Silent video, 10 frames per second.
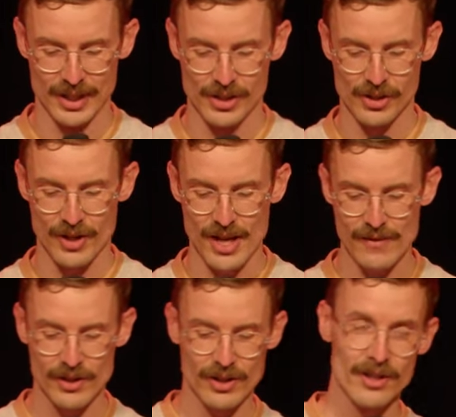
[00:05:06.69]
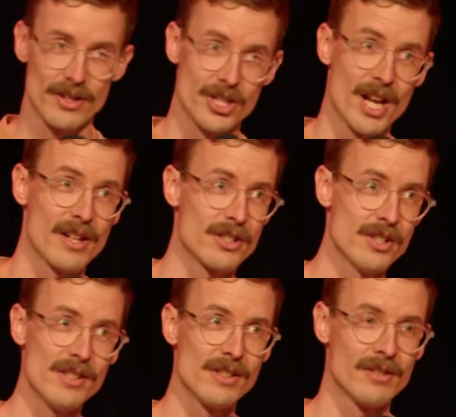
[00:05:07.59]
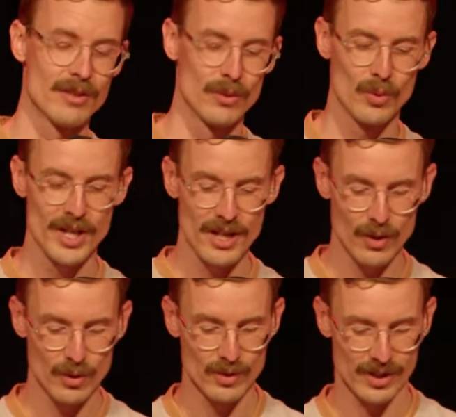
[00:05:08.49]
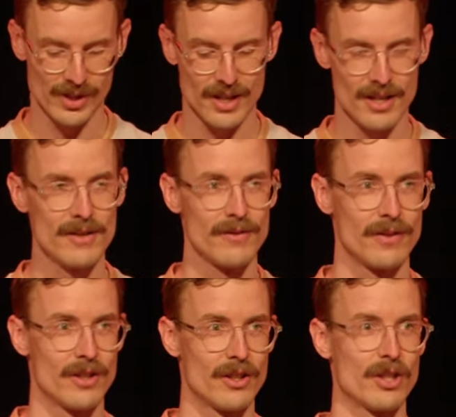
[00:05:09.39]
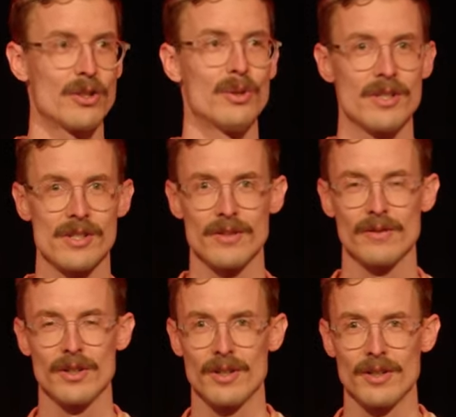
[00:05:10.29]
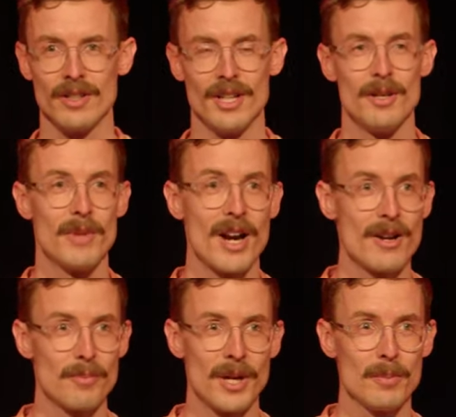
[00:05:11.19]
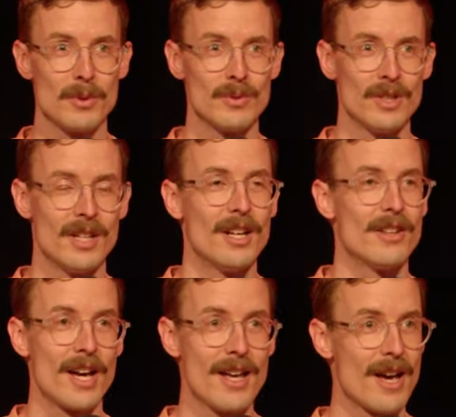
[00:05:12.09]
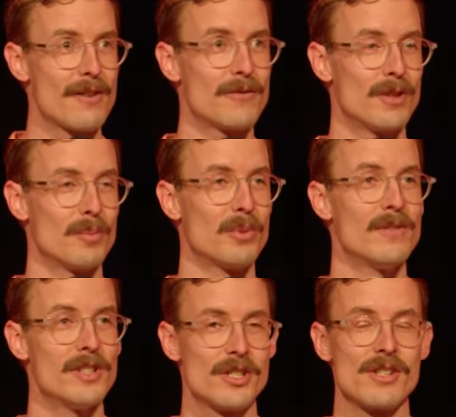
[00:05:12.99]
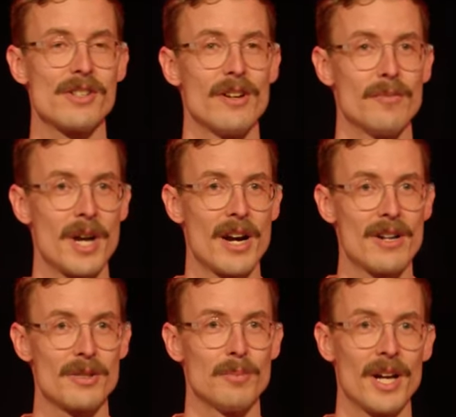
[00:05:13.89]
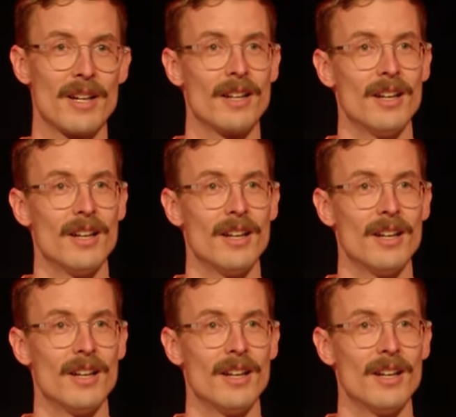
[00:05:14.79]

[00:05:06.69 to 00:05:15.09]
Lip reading: So even though there are challenges, we all receive the goodness of God. Married people, they have privileges of marriage, but